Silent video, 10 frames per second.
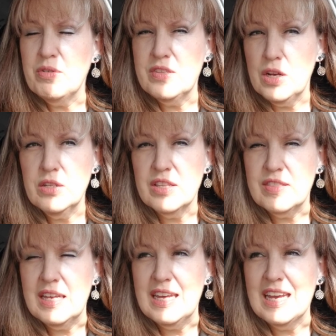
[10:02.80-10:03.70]
was the only
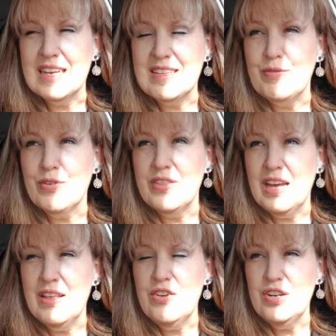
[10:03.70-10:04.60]
thing, except for
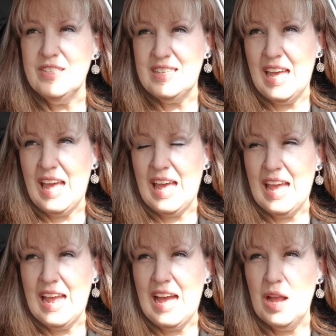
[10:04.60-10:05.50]
the other
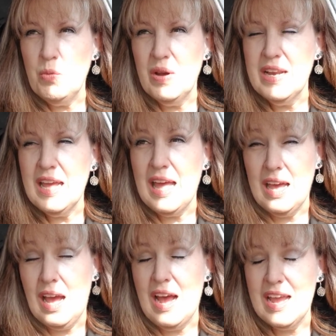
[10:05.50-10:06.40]
day, I went,
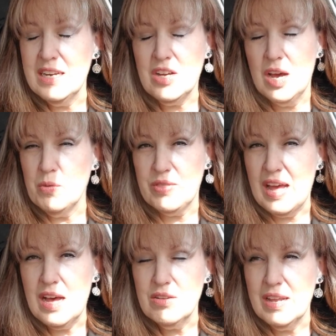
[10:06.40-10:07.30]
I had gone
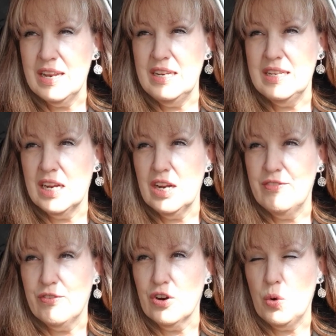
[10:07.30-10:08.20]
without any
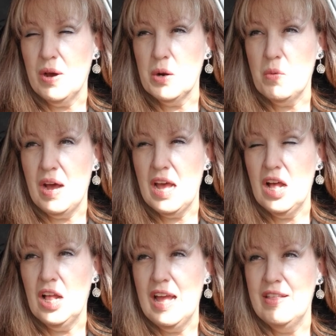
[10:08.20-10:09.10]
dairy for quite a
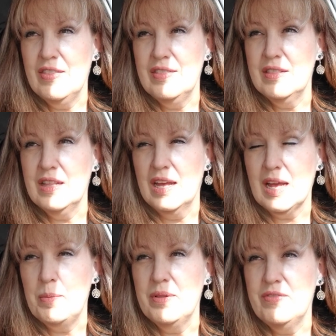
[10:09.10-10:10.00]
while, and a
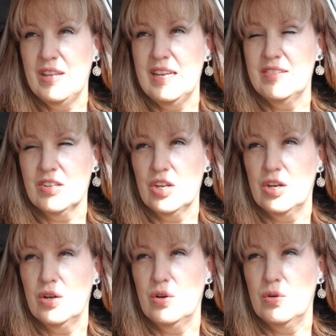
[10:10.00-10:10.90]
couple of days
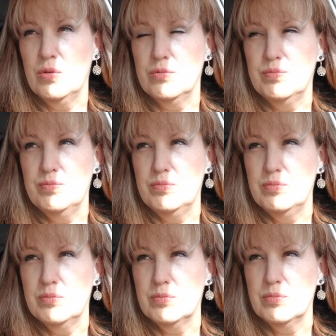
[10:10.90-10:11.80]
ago,
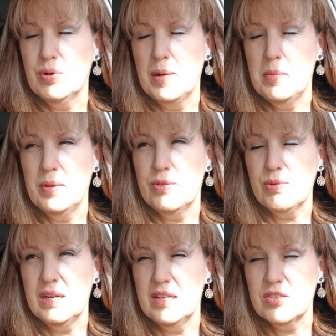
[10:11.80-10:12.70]
probably
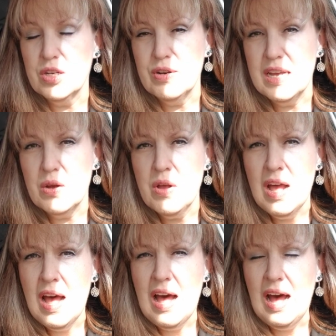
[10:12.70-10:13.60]
three days ago now,
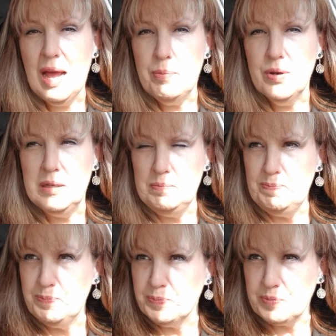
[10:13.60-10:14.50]
I put,
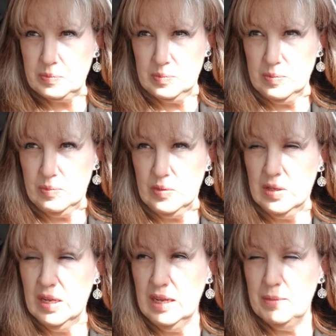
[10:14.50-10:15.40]

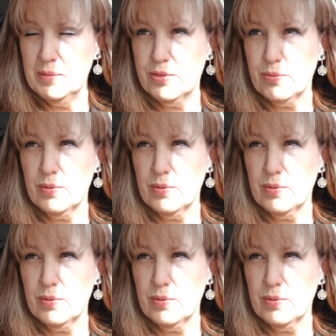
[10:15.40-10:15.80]
um,